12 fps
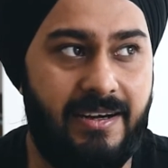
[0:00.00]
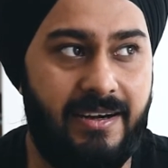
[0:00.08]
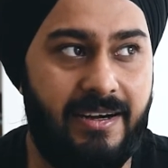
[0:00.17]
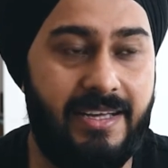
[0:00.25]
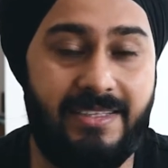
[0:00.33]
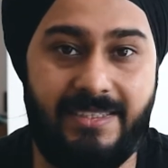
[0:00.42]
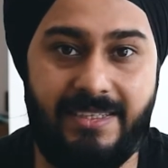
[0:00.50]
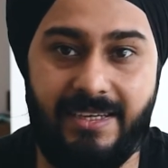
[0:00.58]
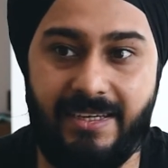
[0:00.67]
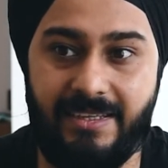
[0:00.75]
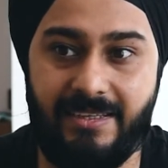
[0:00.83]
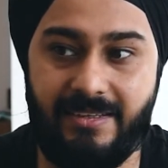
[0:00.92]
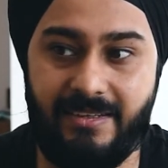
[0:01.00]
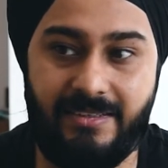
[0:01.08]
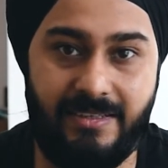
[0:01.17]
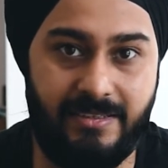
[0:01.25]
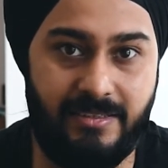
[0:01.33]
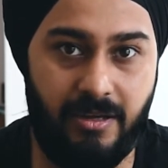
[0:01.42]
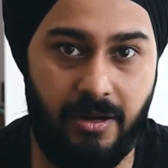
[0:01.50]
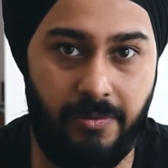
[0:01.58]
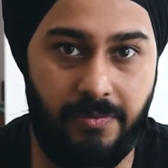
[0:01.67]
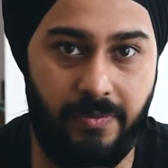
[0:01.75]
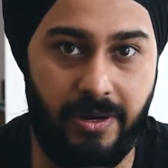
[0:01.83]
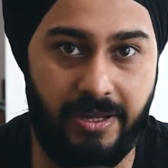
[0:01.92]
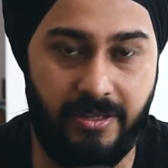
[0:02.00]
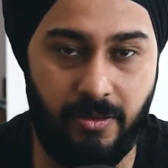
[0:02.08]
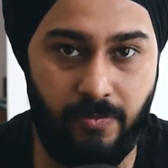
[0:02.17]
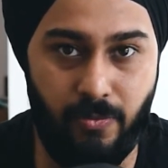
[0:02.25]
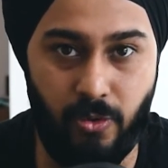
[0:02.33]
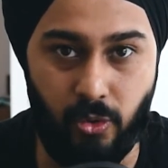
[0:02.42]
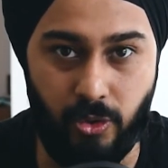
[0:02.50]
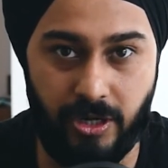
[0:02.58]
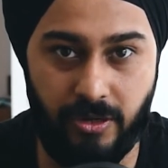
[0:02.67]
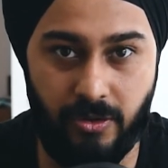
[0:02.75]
let's say this is a leather boot.